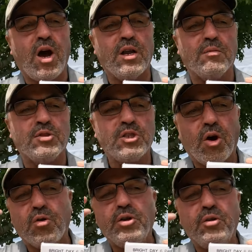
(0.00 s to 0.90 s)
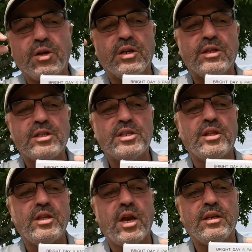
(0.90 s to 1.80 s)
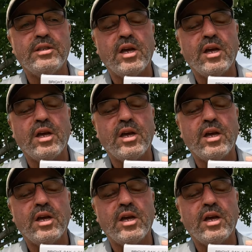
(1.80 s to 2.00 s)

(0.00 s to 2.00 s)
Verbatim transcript: on them, so you can set that